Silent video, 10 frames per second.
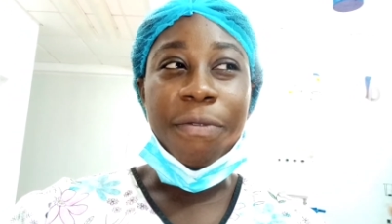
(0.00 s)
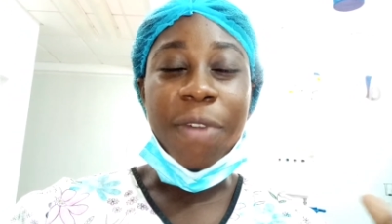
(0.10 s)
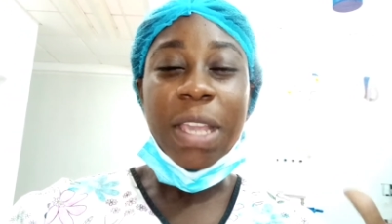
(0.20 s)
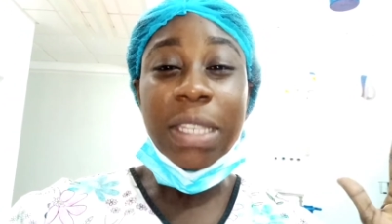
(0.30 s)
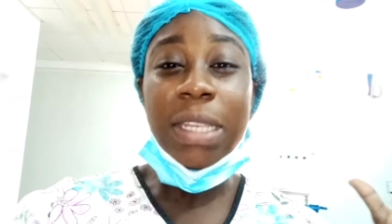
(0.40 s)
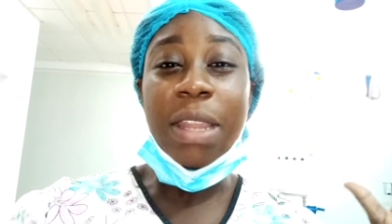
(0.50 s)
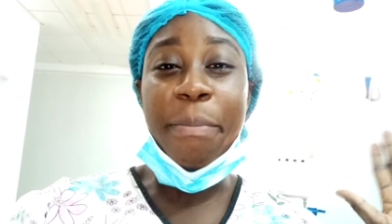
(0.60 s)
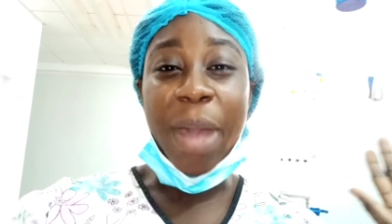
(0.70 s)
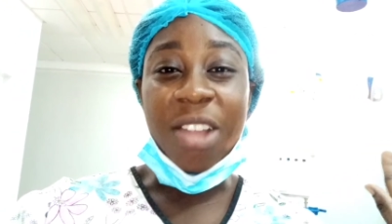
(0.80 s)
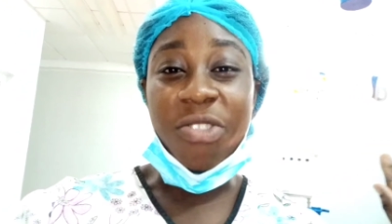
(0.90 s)
facing the
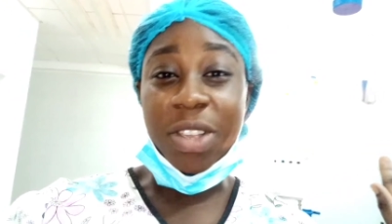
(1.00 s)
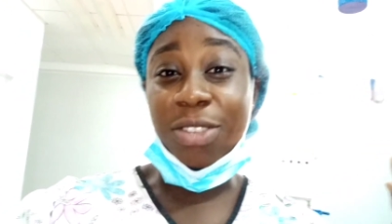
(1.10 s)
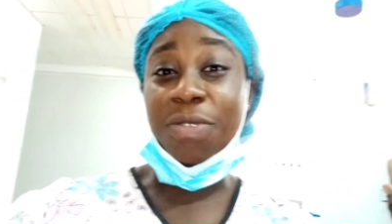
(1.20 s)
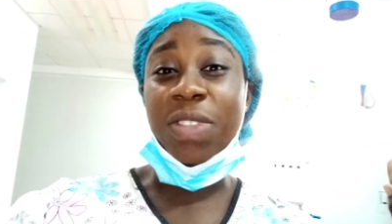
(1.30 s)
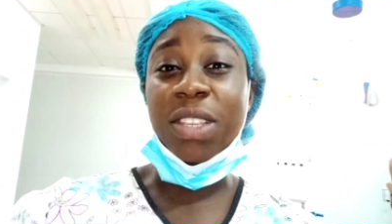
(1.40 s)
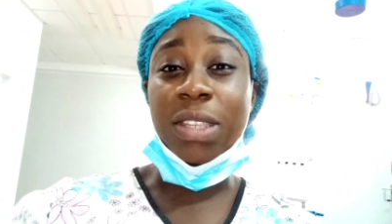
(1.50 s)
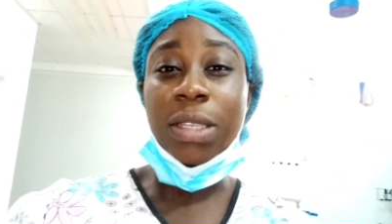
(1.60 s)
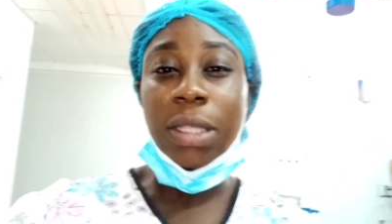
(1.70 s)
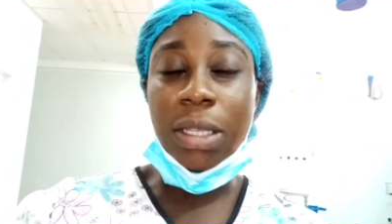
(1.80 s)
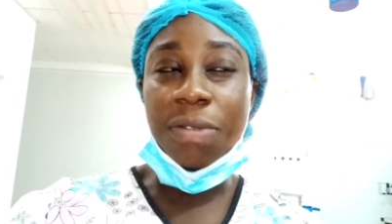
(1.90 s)
backrest of the
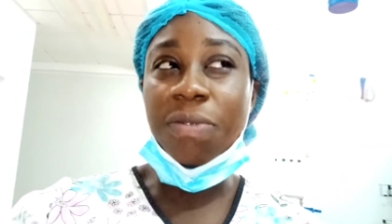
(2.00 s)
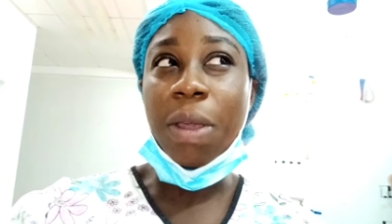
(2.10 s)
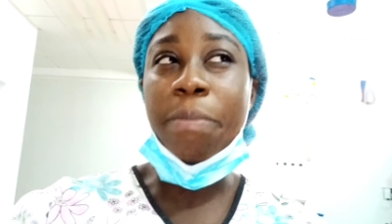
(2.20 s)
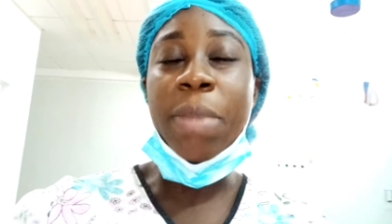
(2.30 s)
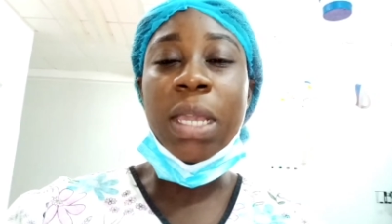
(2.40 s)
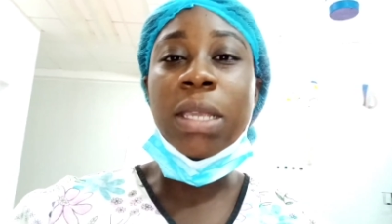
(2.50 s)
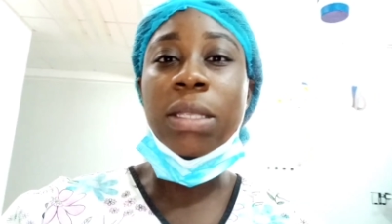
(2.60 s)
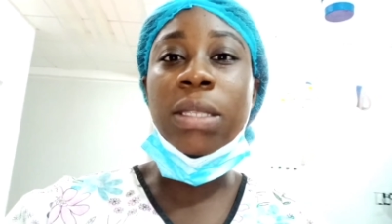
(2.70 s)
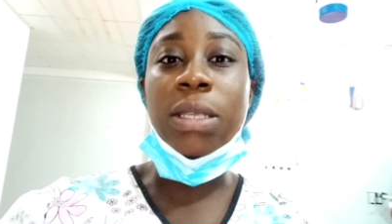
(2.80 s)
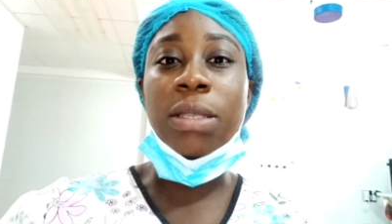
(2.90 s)
seat, if I'm
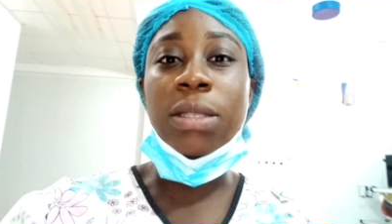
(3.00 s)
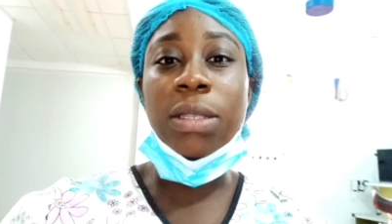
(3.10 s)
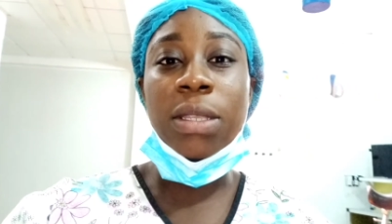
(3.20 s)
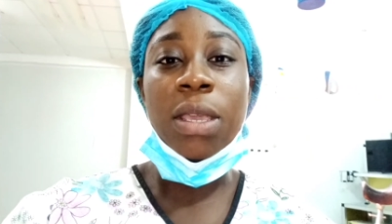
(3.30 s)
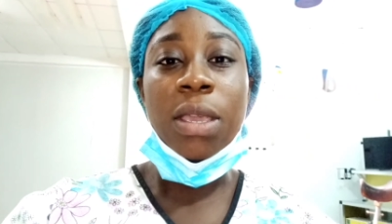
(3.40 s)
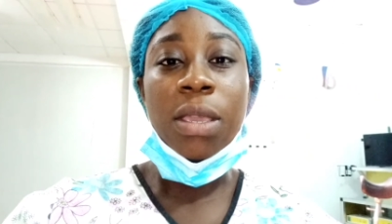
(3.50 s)
making sense.